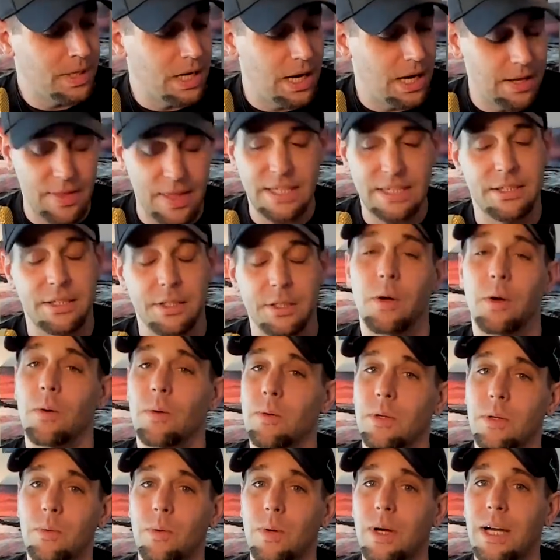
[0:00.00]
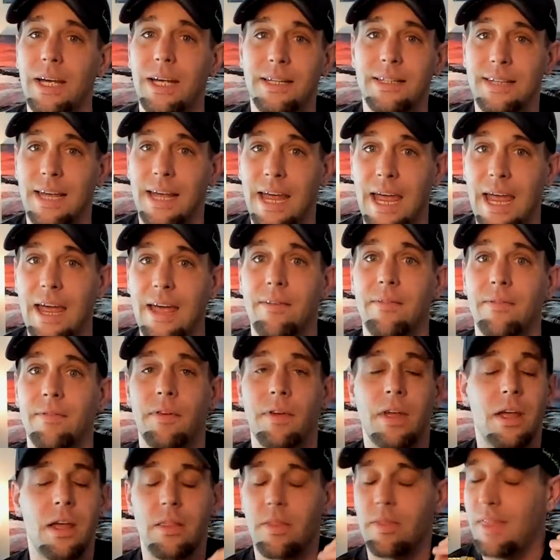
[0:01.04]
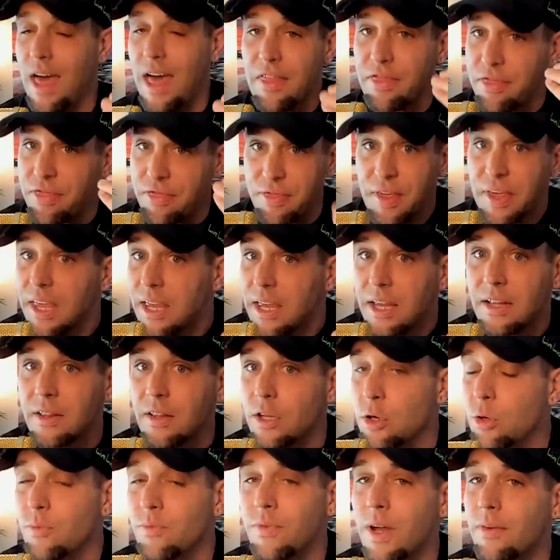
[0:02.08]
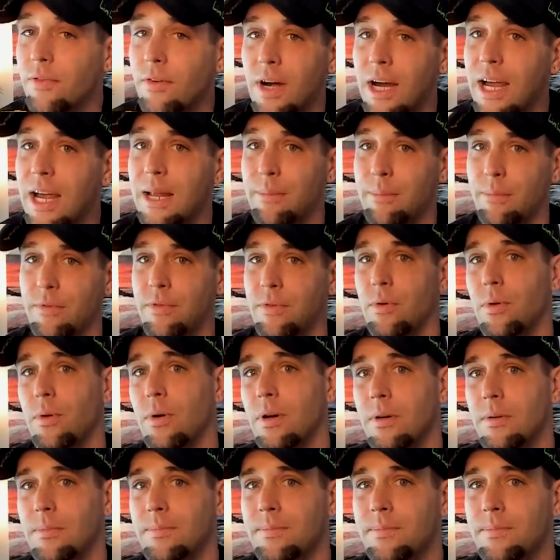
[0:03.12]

And that's the only way to have that thing that you've never had before,